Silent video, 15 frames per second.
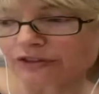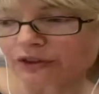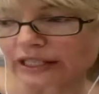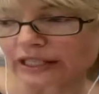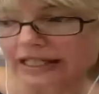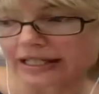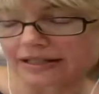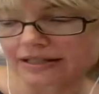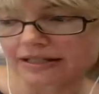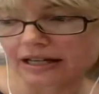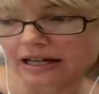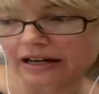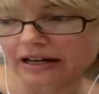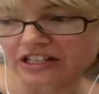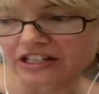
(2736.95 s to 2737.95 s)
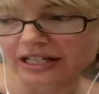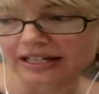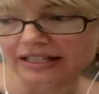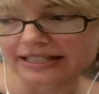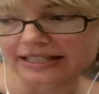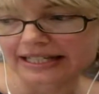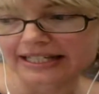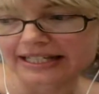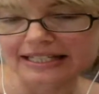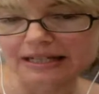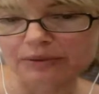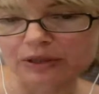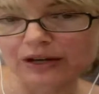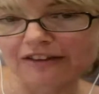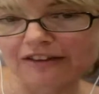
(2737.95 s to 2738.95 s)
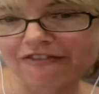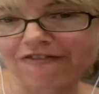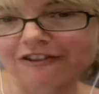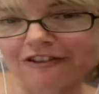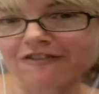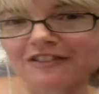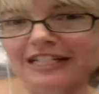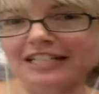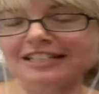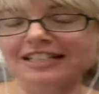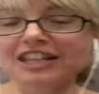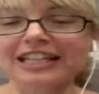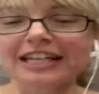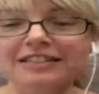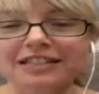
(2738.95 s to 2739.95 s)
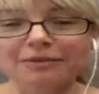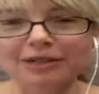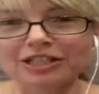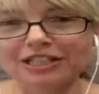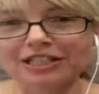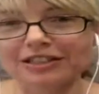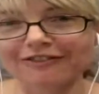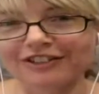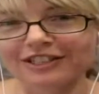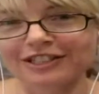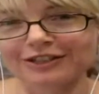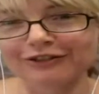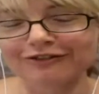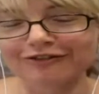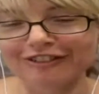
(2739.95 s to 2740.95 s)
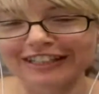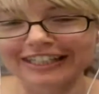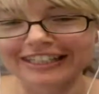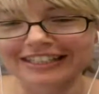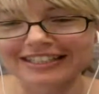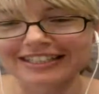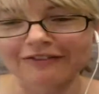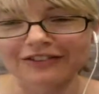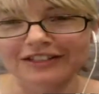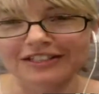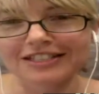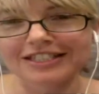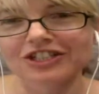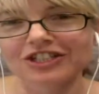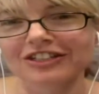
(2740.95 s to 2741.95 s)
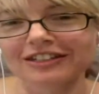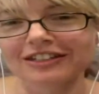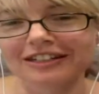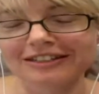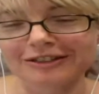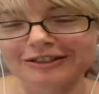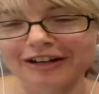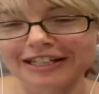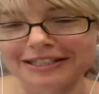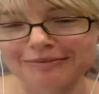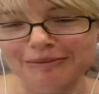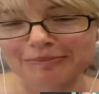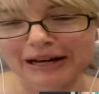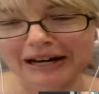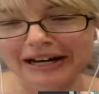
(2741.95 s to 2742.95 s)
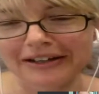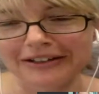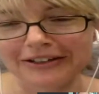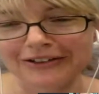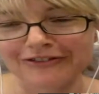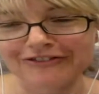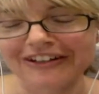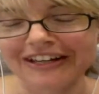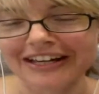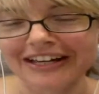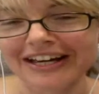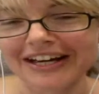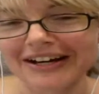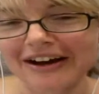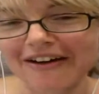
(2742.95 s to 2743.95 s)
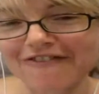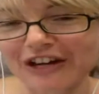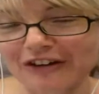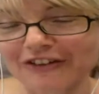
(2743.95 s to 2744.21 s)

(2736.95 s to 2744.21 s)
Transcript: is hashtag DWF15. So thanks so much to the festival for letting us have this session. It's great to be part of a very